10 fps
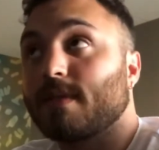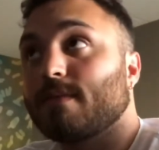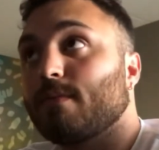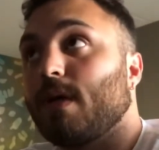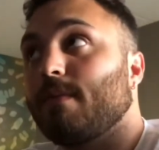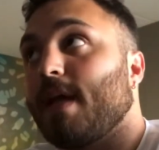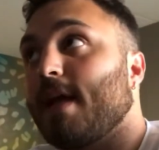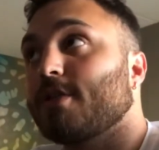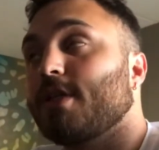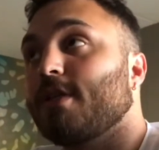well,
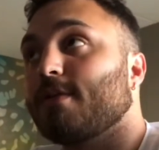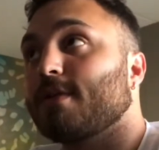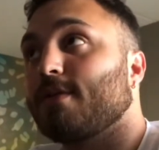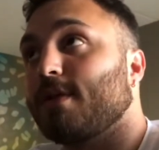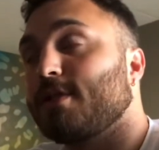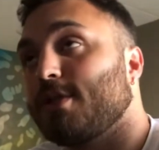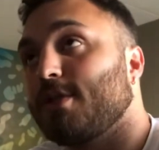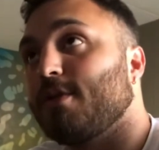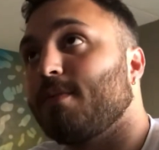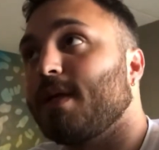actually there was only
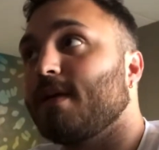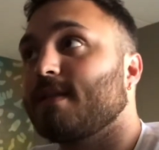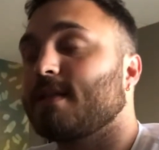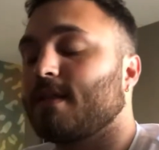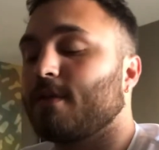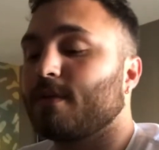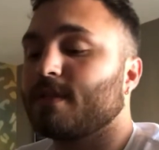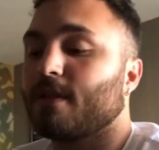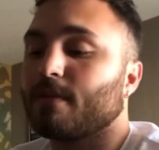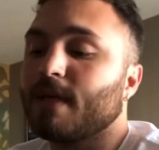two because there
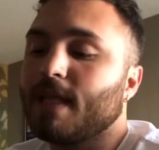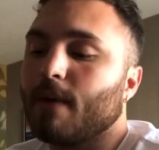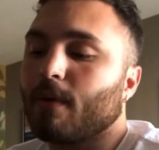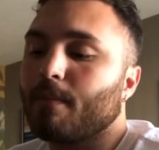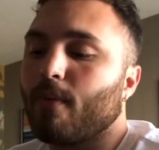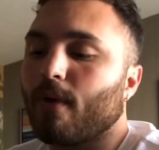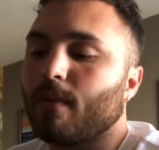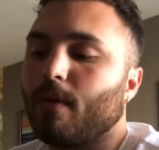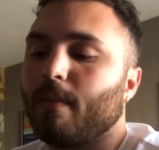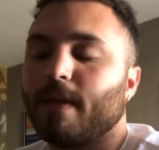was three that were
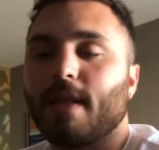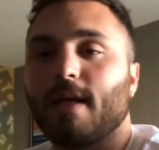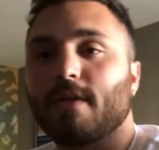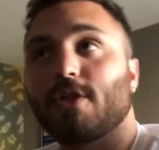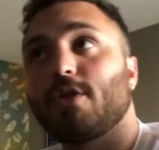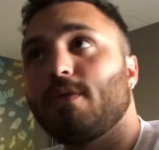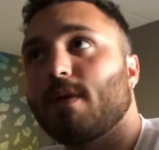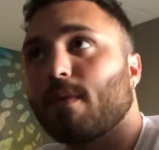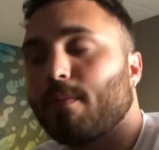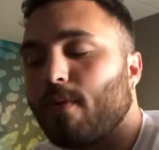portable, but two
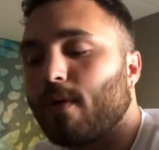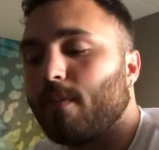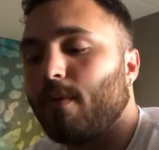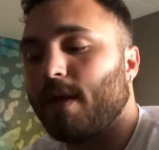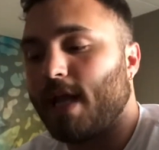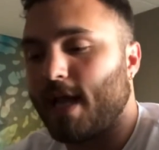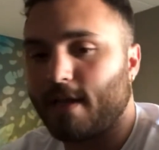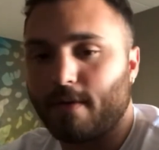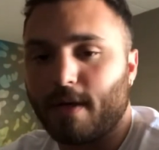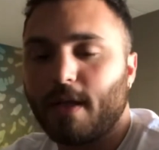that were portable and
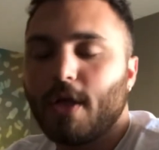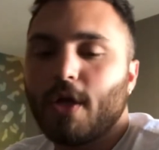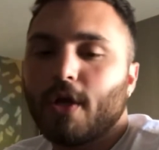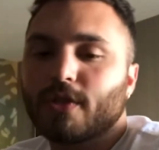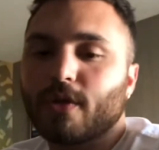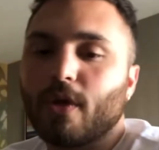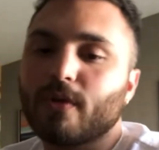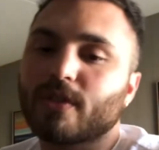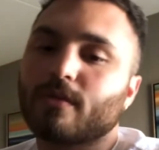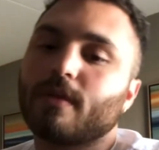accurate. So
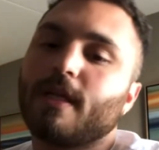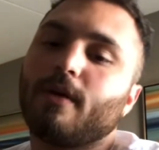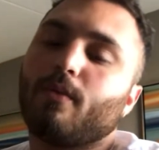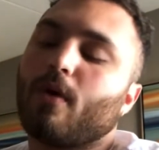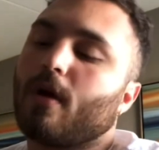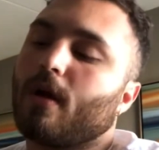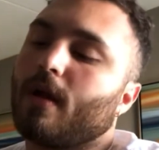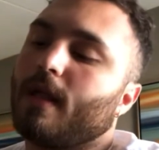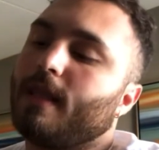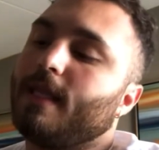those three
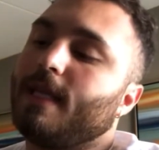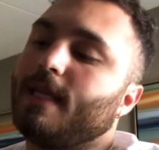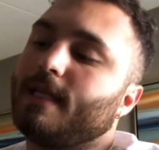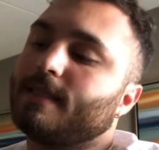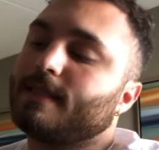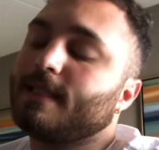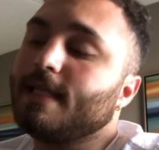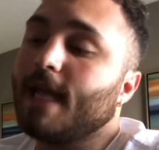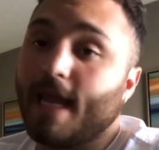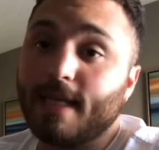were the
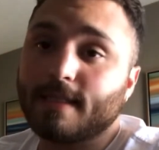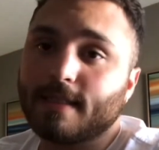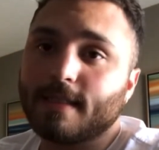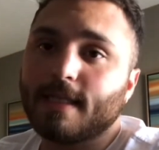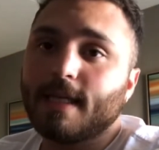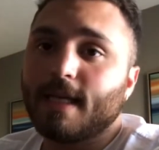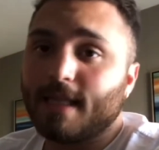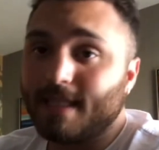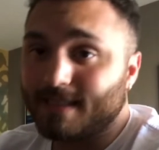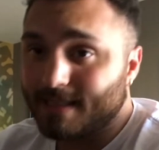C8,
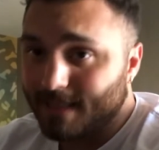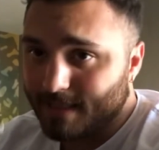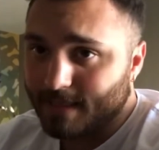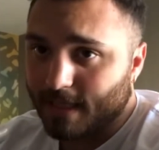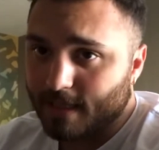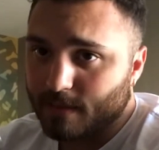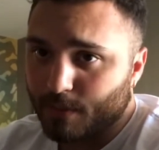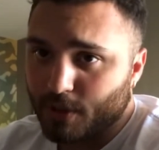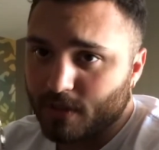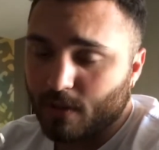the C6,
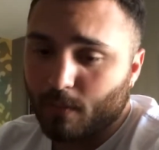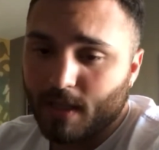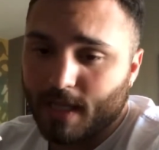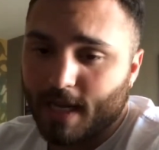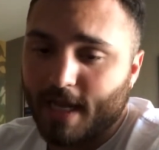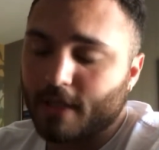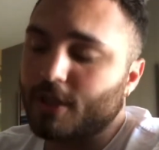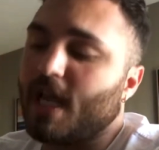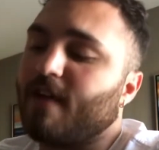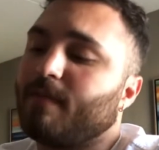which is the one that I
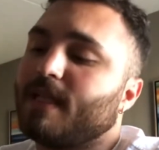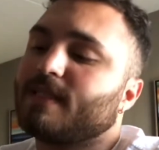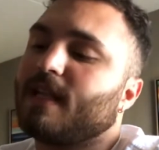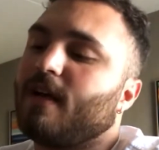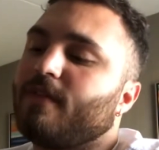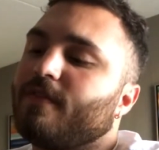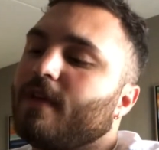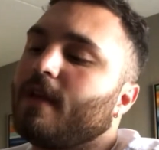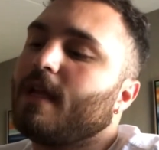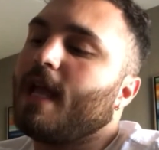actually have myself,
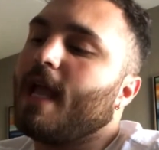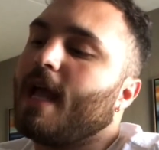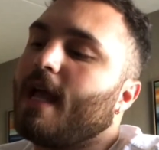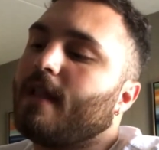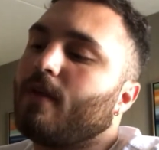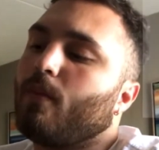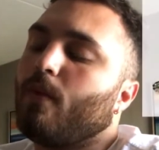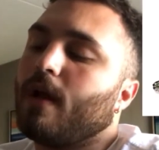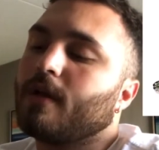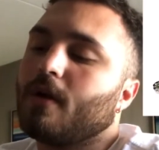and
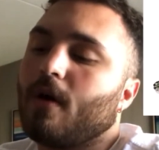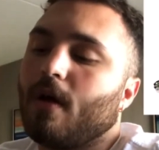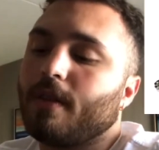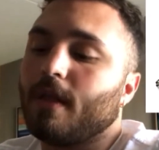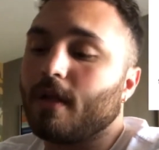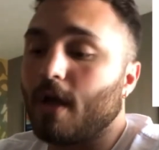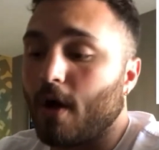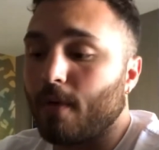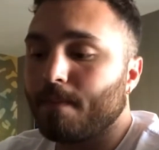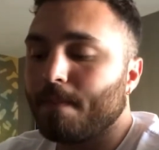one called the Go.